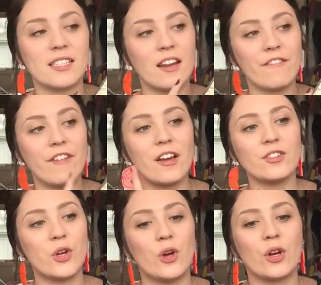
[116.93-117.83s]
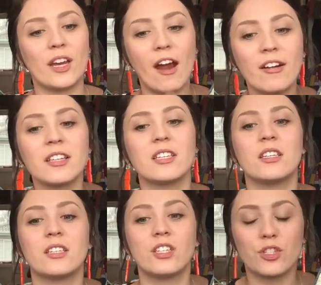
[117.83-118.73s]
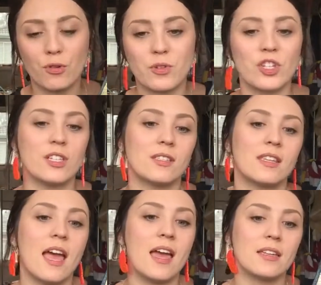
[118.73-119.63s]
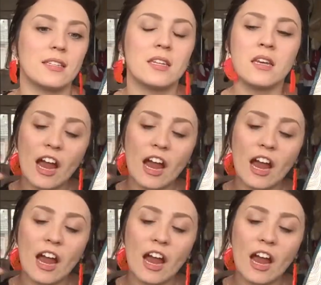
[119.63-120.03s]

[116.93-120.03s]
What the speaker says: and I found her character descriptions and